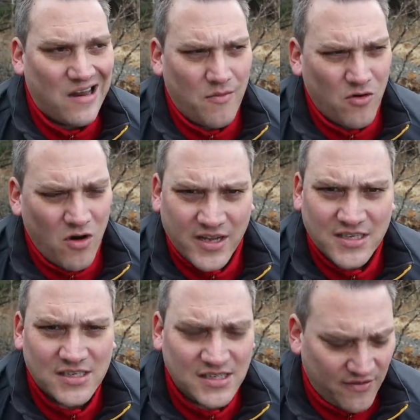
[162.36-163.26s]
and I'm
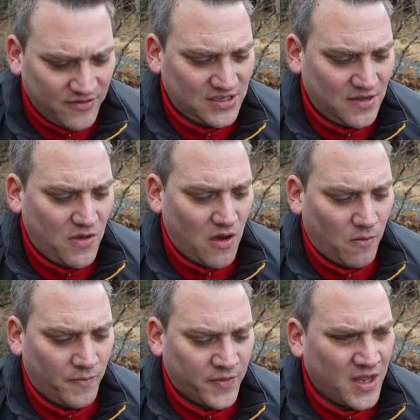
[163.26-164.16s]
right at 70
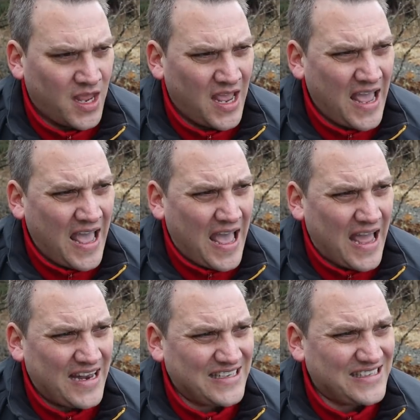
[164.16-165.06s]
mil.
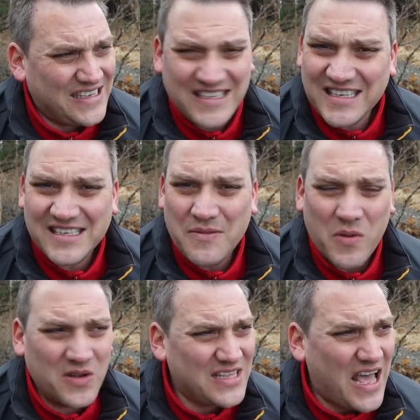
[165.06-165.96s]
And it's as
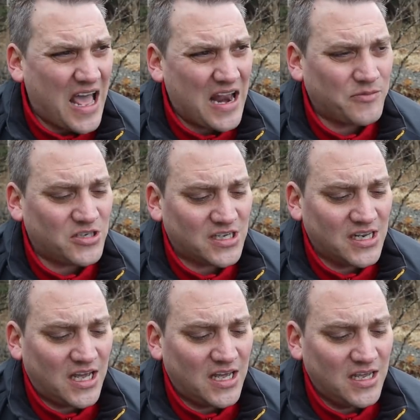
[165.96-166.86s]
simple as that. And I'm just
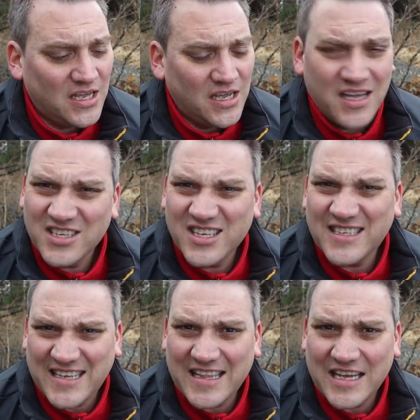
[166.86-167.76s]
gonna
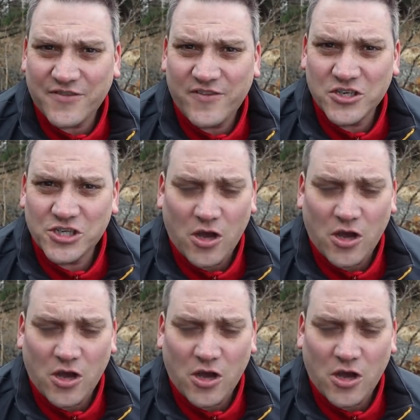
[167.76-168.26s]
take that first